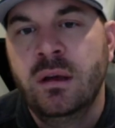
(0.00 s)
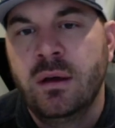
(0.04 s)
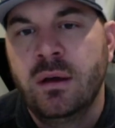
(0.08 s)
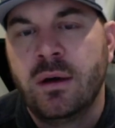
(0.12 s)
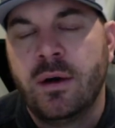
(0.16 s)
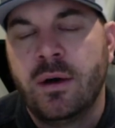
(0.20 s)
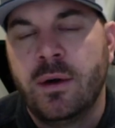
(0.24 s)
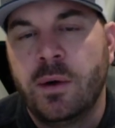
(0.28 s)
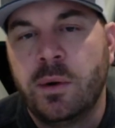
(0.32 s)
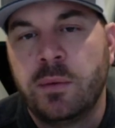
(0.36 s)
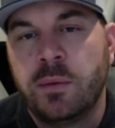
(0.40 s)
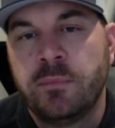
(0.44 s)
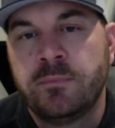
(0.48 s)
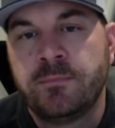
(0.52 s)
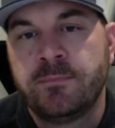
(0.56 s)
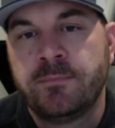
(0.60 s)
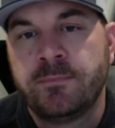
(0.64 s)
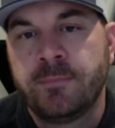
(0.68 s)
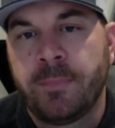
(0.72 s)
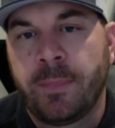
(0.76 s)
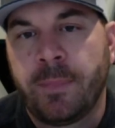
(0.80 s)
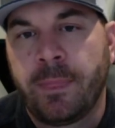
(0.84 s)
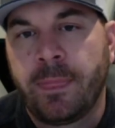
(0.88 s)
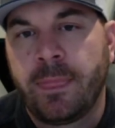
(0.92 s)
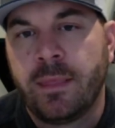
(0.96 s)
to
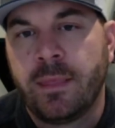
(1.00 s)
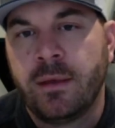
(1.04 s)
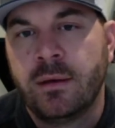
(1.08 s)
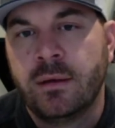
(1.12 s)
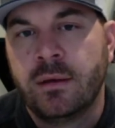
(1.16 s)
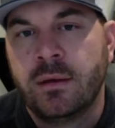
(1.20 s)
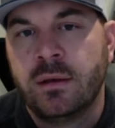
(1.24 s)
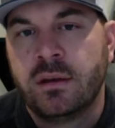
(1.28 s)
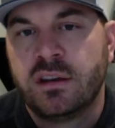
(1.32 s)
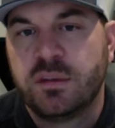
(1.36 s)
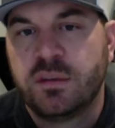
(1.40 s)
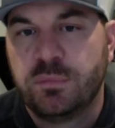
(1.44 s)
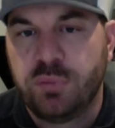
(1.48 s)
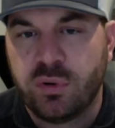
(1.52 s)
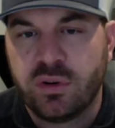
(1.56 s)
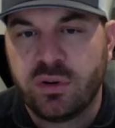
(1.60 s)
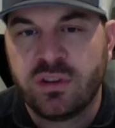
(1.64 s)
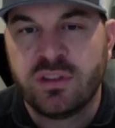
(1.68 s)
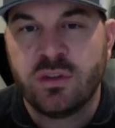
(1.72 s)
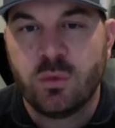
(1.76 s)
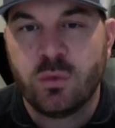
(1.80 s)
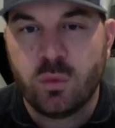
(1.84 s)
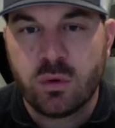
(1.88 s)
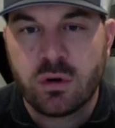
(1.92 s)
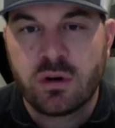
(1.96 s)
put in
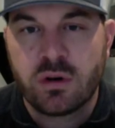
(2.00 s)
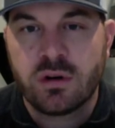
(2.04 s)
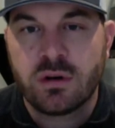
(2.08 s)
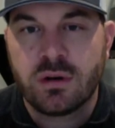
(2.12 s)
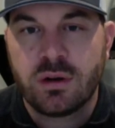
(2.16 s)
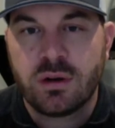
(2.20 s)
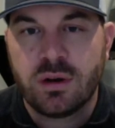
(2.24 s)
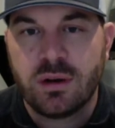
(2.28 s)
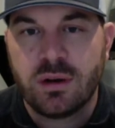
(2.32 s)
the work